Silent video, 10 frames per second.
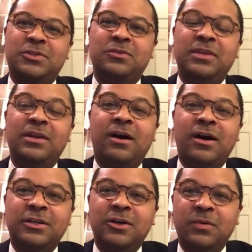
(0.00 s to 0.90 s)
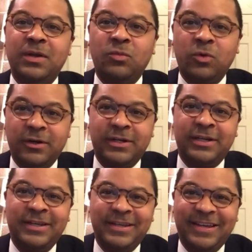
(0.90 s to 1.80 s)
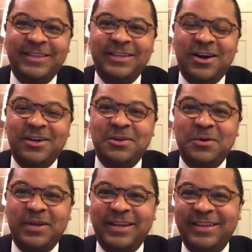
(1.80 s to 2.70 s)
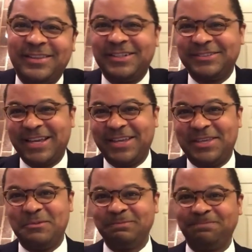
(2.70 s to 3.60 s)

to the ongoing work and the ongoing dialogue. Thank you.